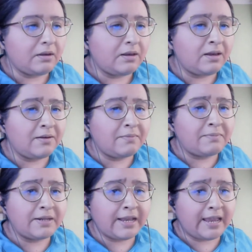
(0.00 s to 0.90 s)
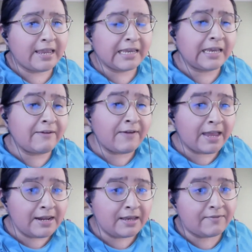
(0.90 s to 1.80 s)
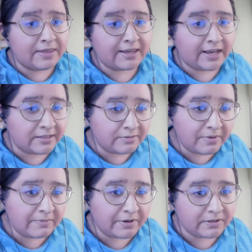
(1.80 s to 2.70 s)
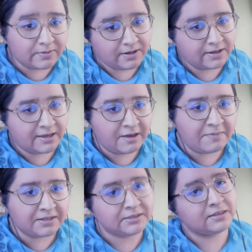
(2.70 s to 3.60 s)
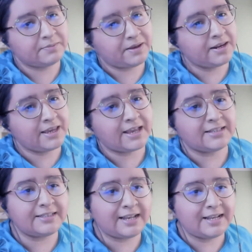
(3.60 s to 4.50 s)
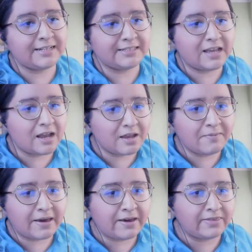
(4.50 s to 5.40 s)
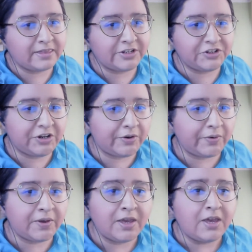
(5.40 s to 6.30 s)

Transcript: But hey, if any of the cast members want to come onto the podcast and talk about the show,